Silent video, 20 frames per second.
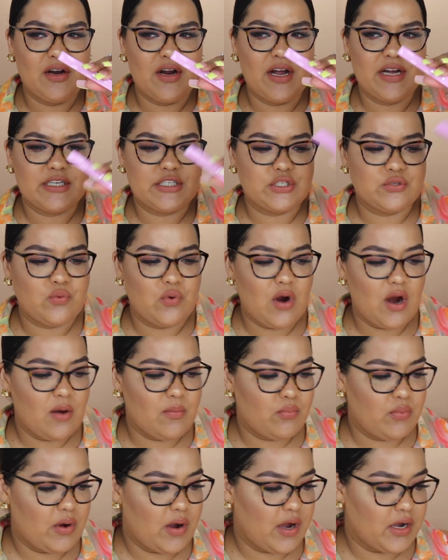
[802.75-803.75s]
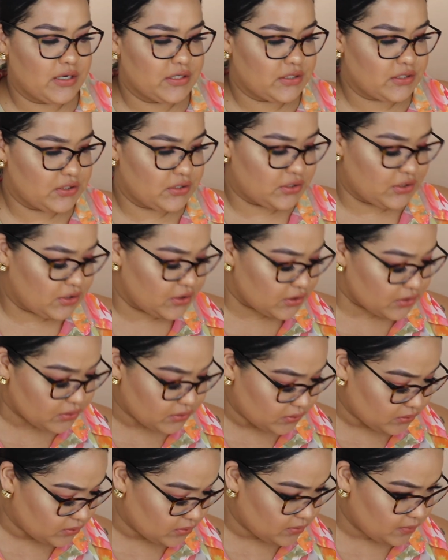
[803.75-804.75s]
I swore I bought
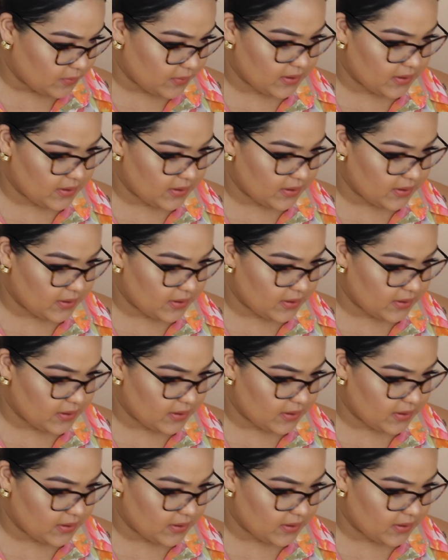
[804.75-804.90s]
2,